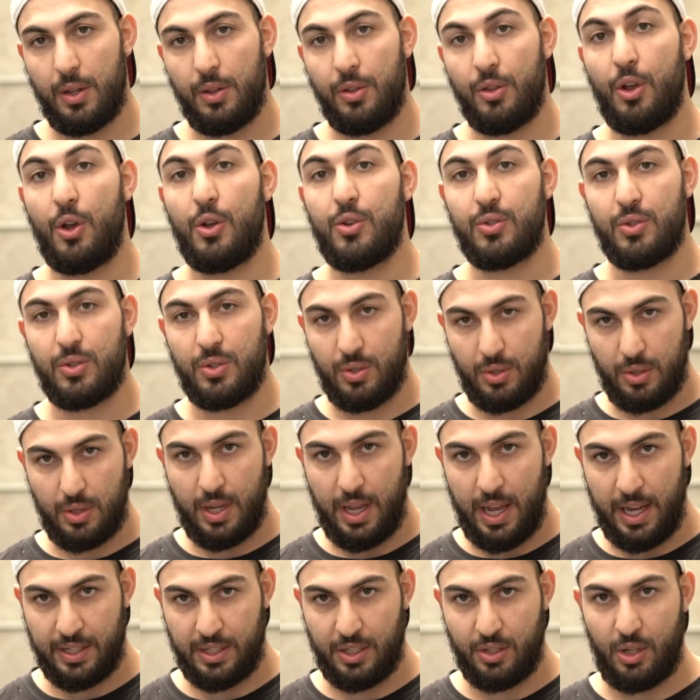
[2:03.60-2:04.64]
those
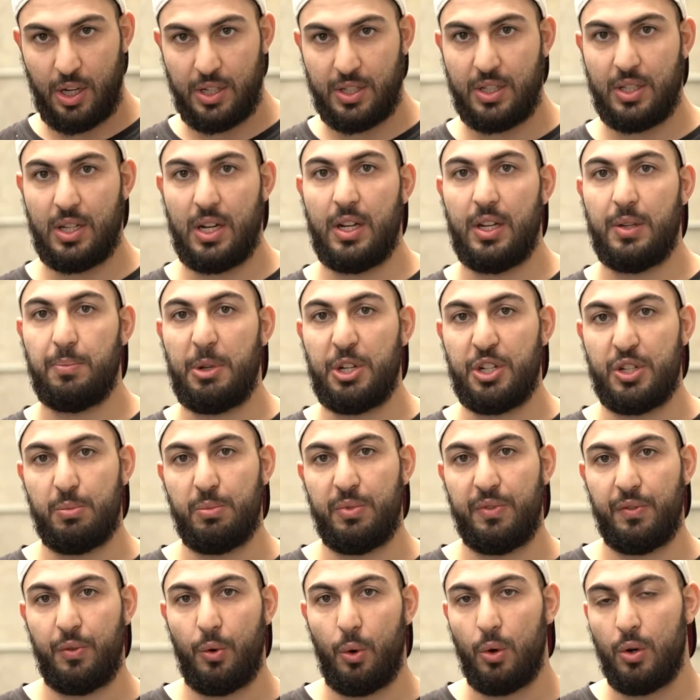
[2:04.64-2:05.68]
exercises that I mentioned
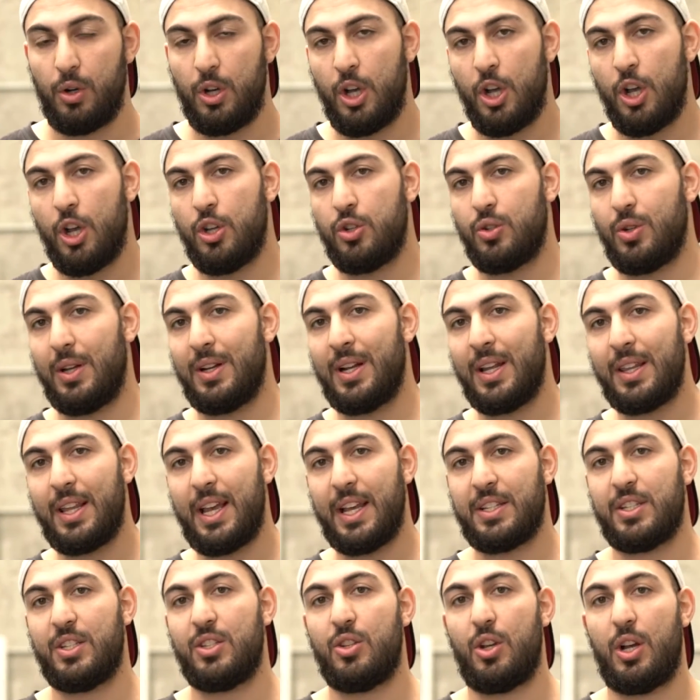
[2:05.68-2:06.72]
before. So another
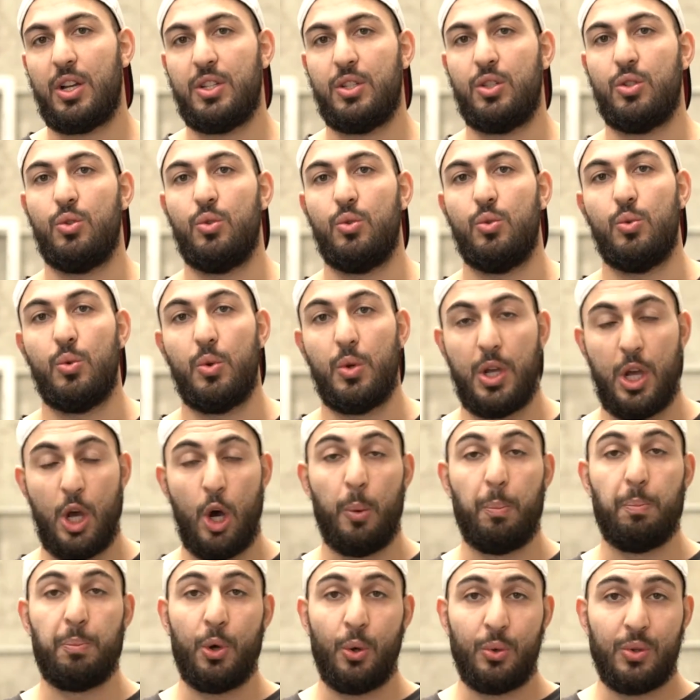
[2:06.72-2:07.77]
exercise to
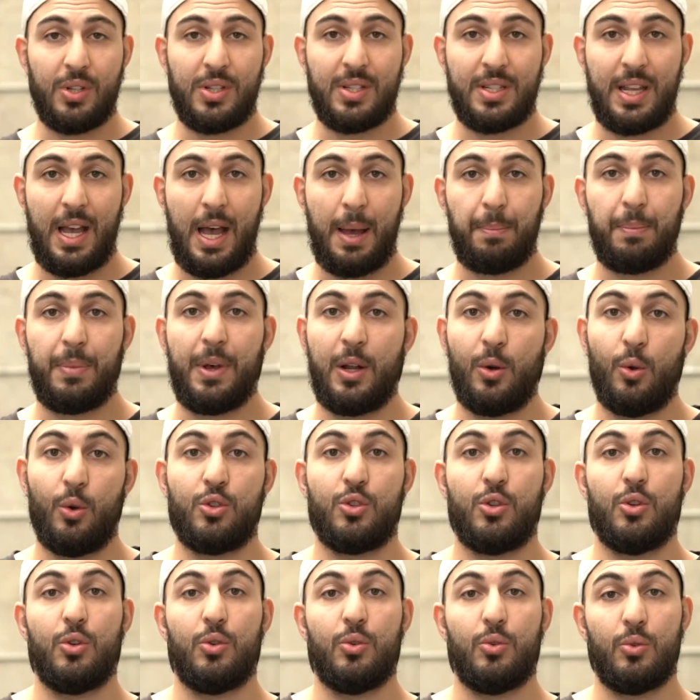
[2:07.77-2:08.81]
help build the scap and
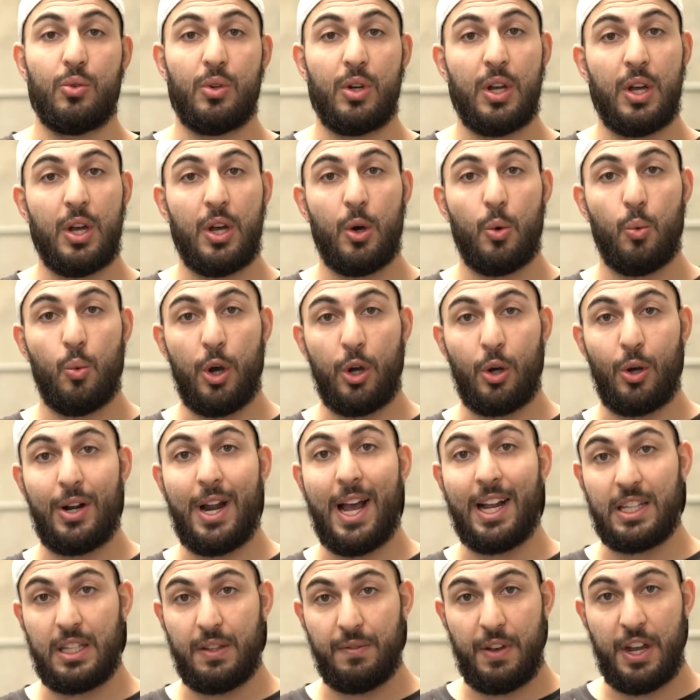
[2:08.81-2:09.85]
also work on
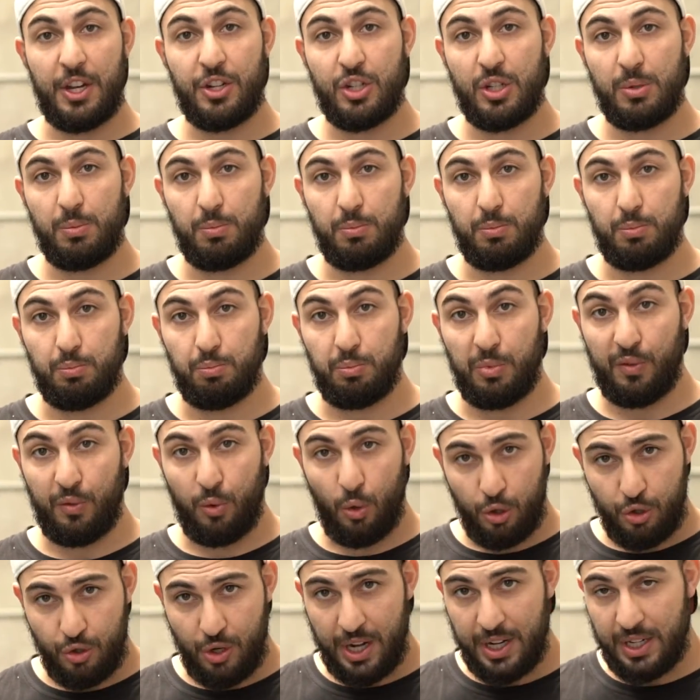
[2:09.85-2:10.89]
activation
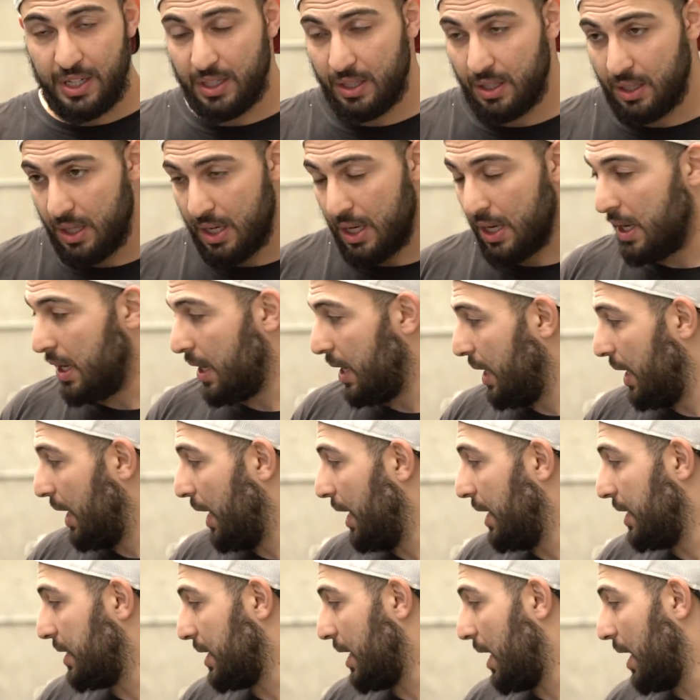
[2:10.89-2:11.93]
before training
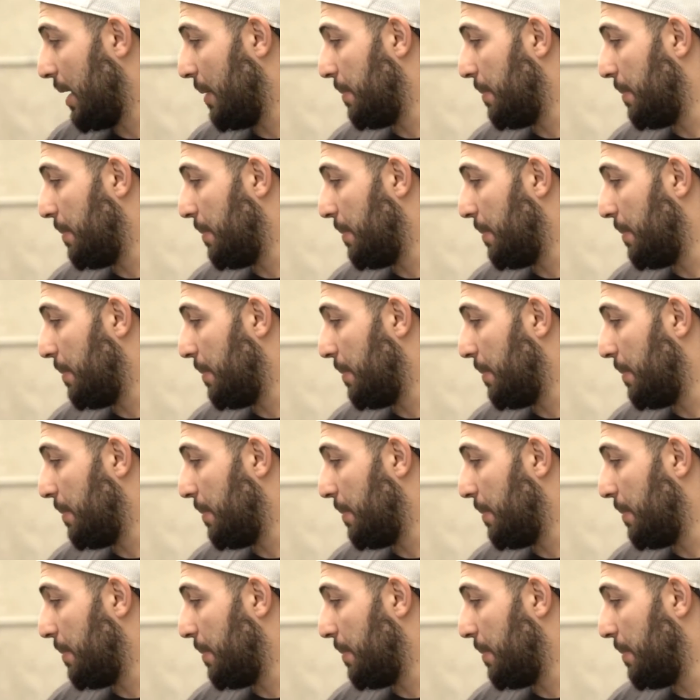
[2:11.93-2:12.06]
is